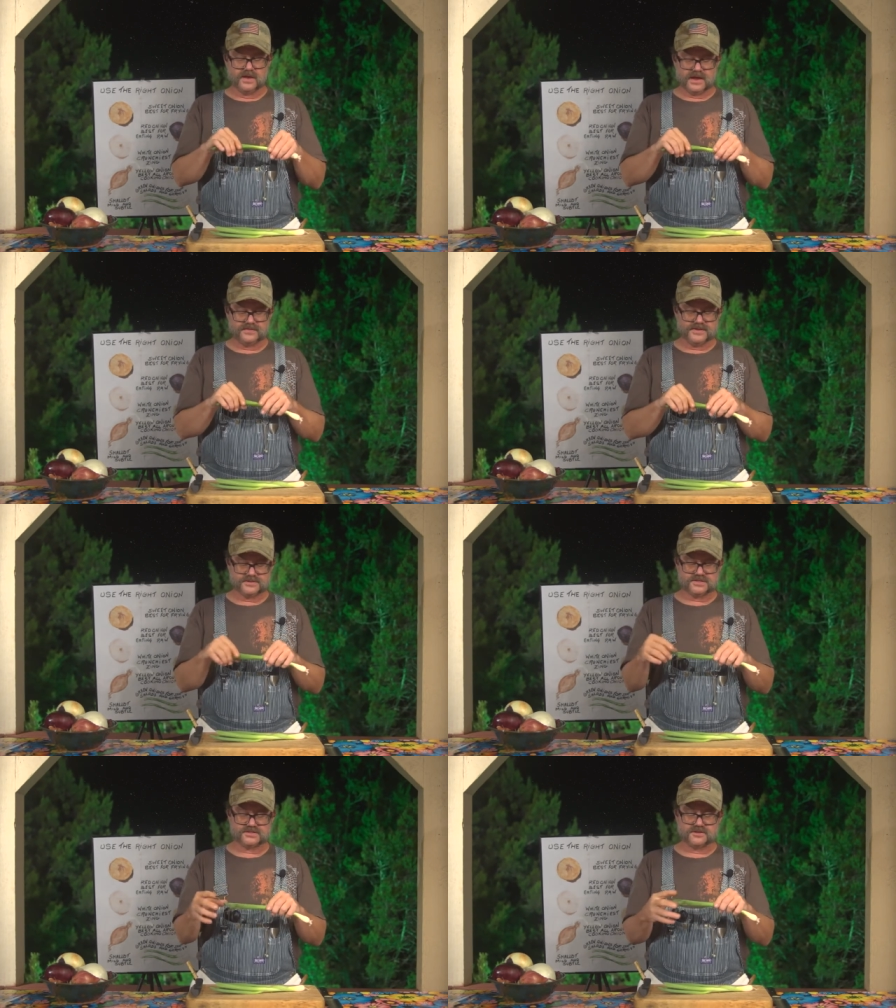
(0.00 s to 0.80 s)
And
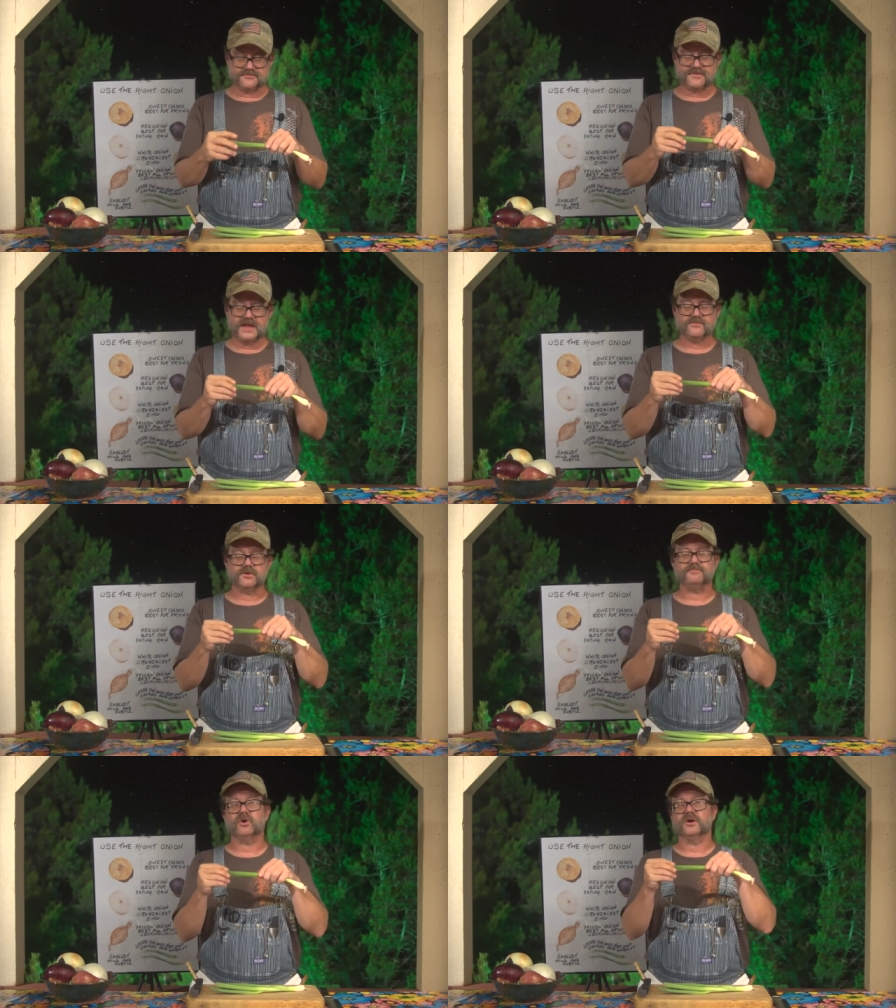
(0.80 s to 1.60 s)
this is the
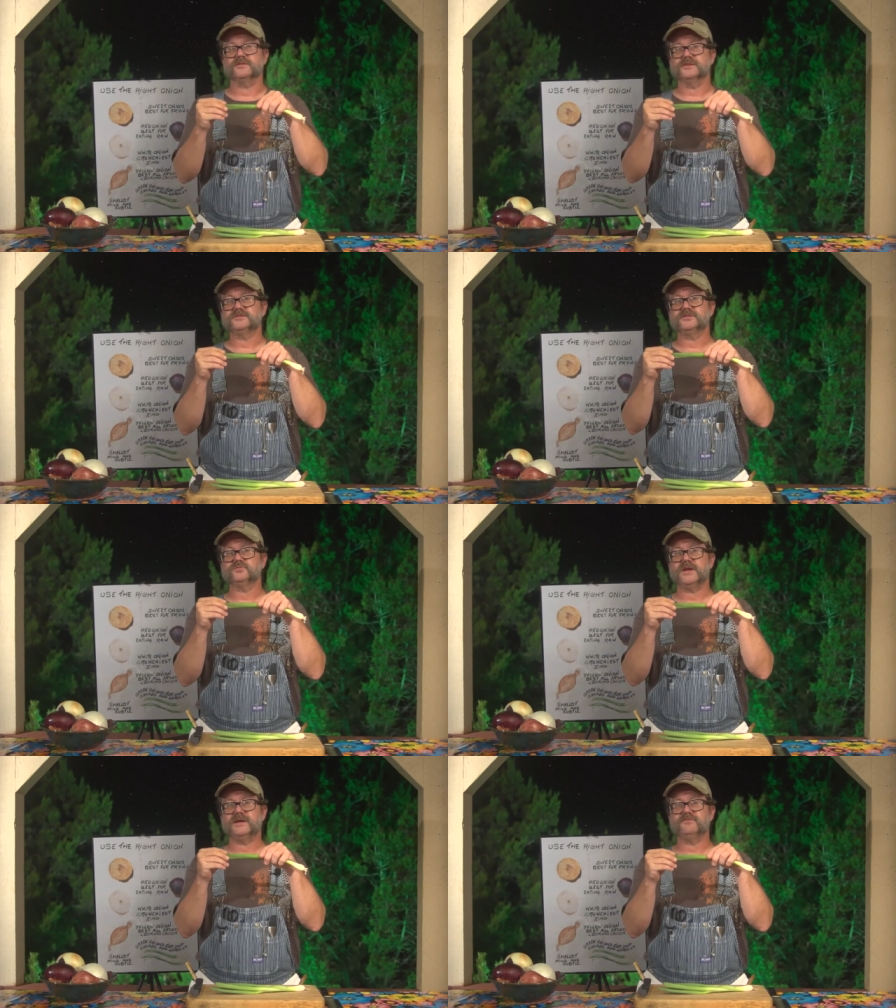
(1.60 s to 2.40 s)
favorite part. This is
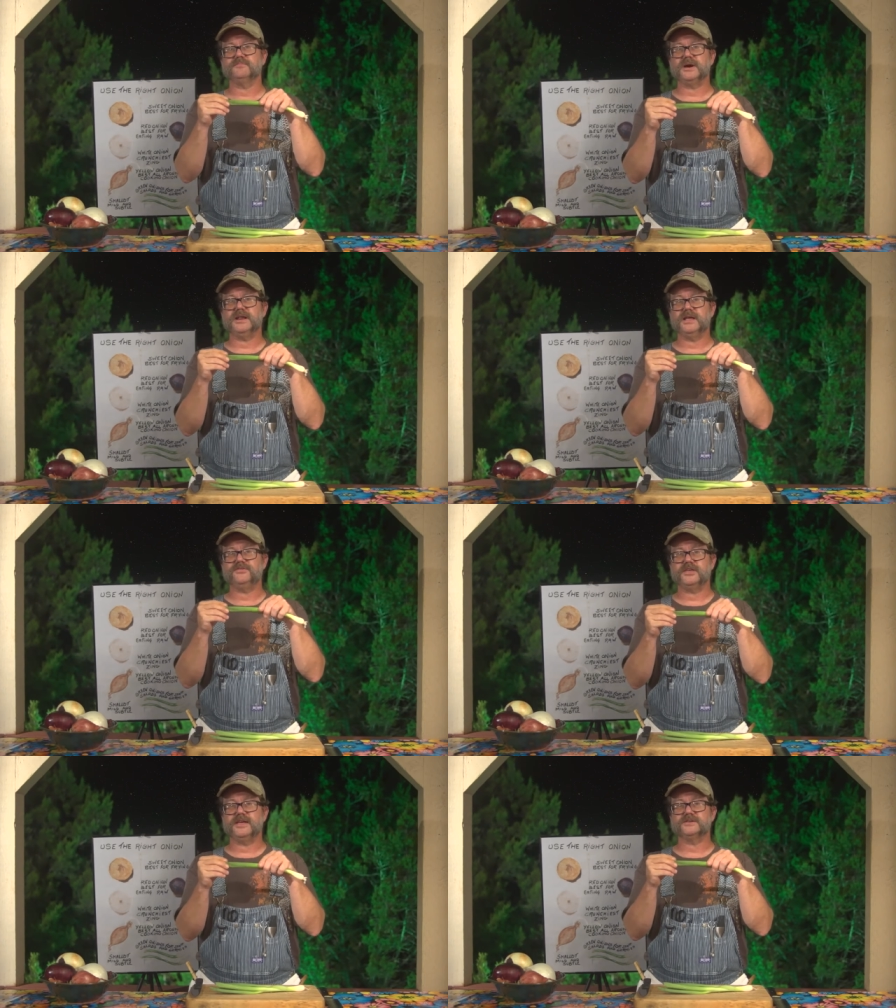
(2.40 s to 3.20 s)
what everybody
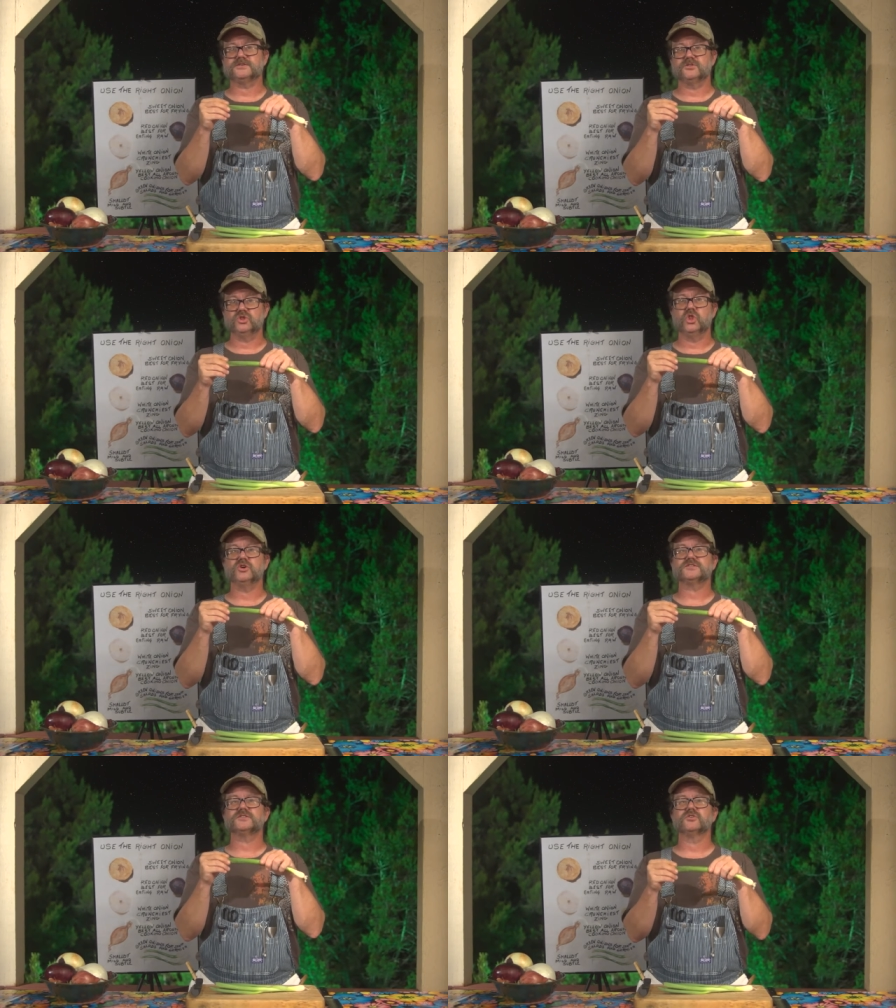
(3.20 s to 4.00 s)
thinks
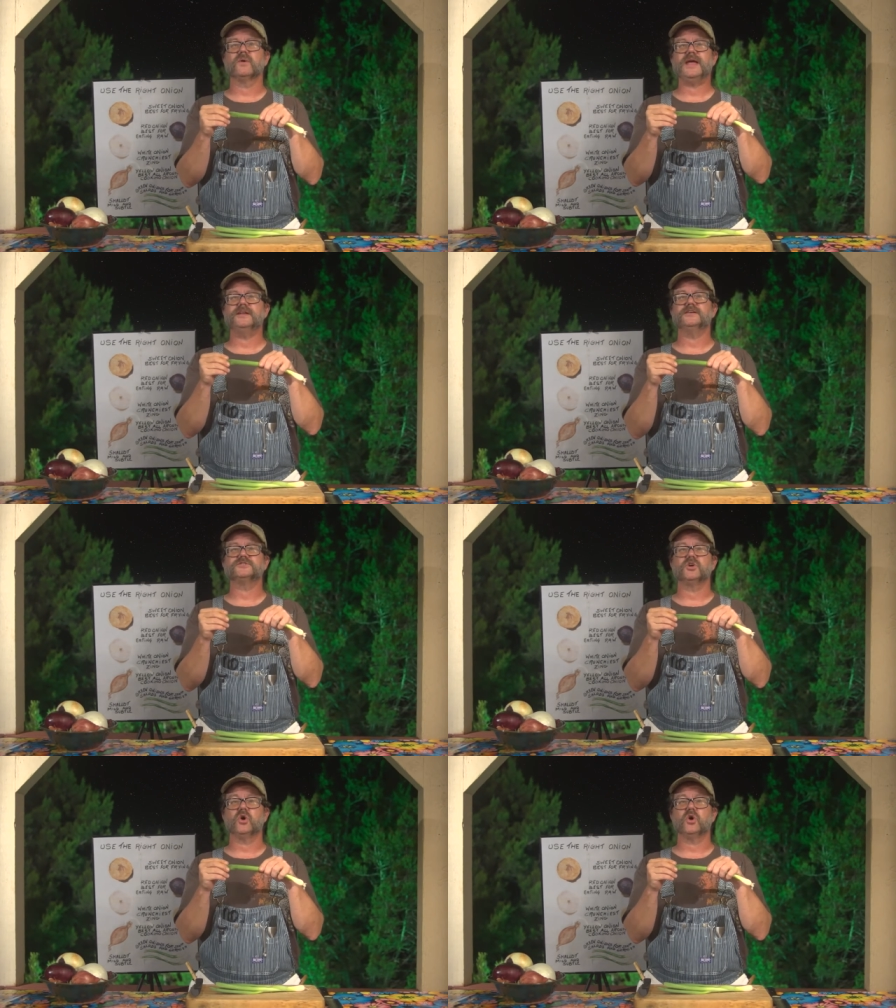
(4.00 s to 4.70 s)
looks the greatest